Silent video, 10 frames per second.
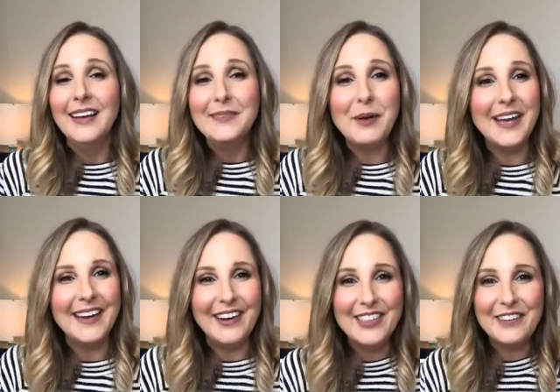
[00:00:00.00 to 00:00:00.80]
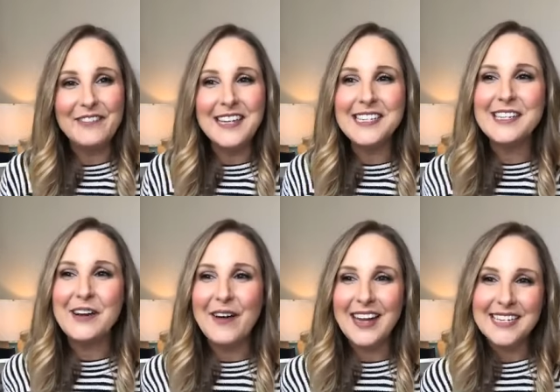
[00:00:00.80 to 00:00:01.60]
but are there fun
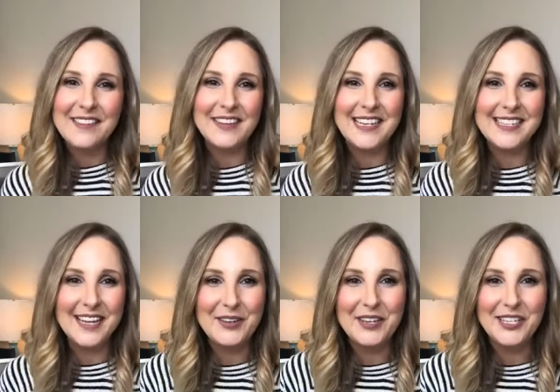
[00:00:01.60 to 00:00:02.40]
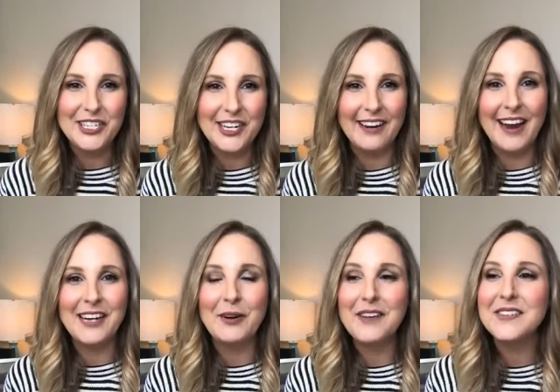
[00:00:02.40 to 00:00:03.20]
snow activities that you can share? I
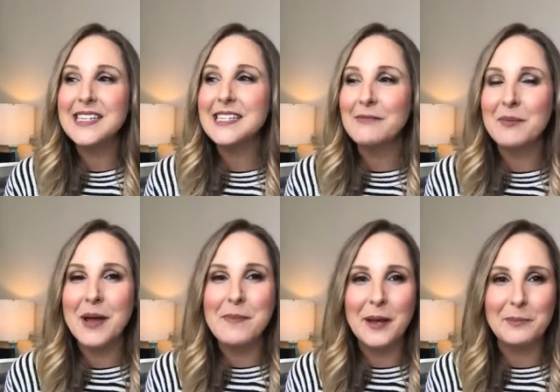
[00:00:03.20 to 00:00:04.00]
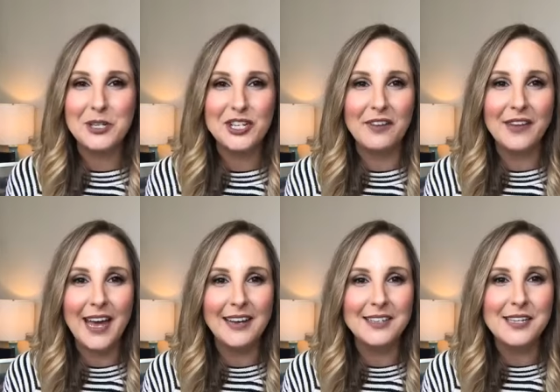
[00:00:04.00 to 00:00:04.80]
know I've seen some of my Pampered Chef
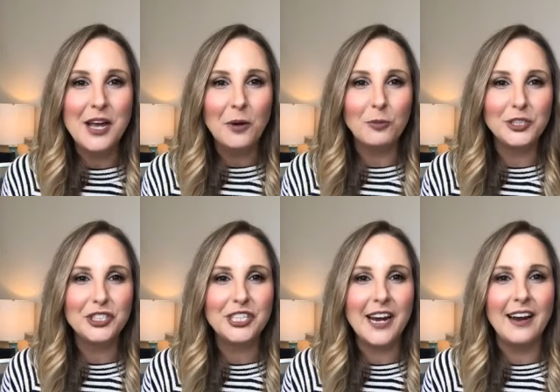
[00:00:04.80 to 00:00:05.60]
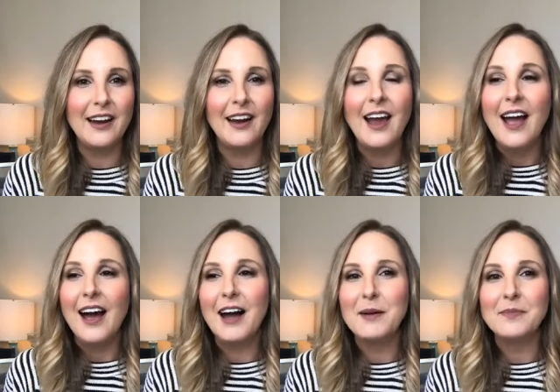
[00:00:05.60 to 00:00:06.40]
gals will share
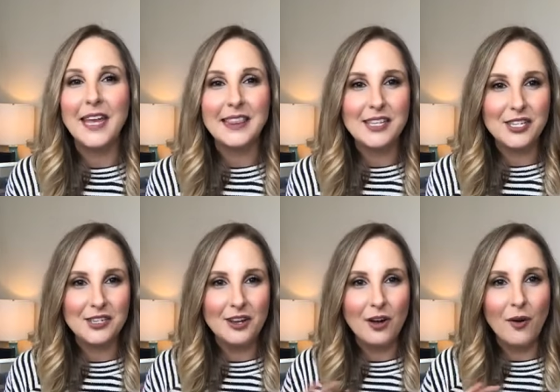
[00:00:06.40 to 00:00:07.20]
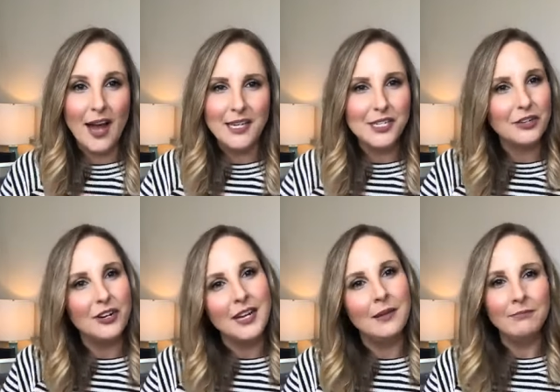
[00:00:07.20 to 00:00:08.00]
like the snow ice
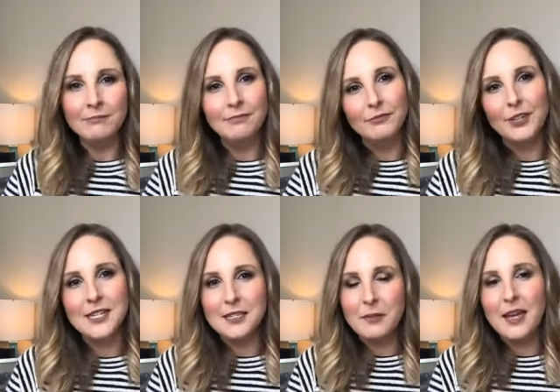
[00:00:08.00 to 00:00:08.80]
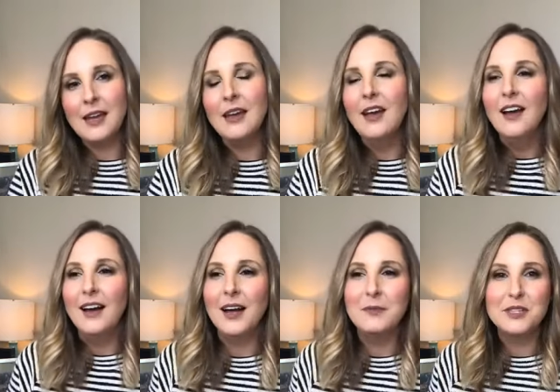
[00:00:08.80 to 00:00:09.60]
cream recipe.
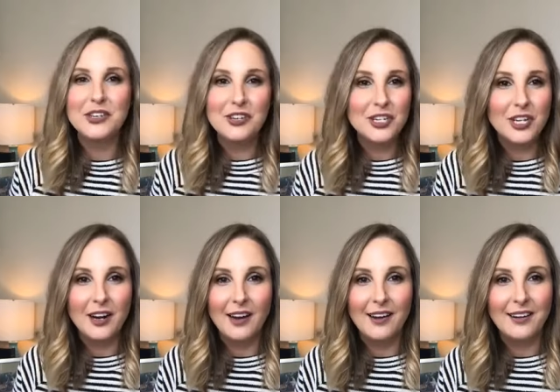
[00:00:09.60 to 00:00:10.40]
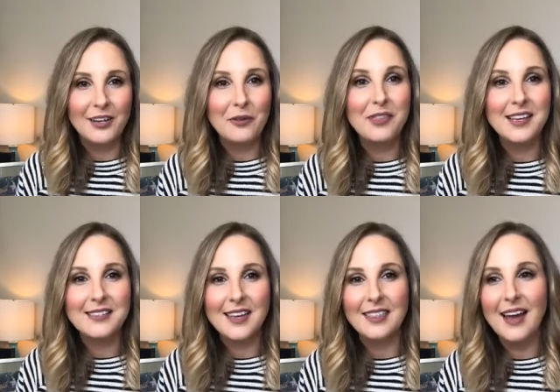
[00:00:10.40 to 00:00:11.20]
So you could share, you know, things
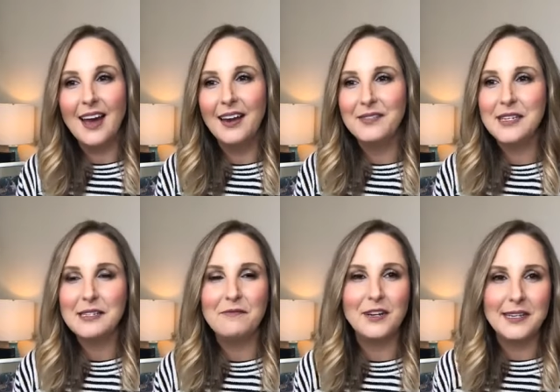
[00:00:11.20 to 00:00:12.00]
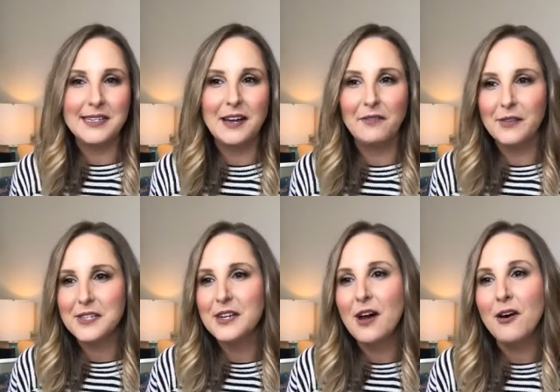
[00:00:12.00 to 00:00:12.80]
like that. I've seen some fun stuff with
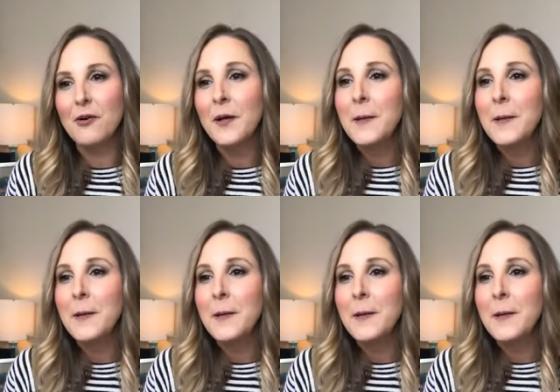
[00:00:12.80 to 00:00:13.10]
snow.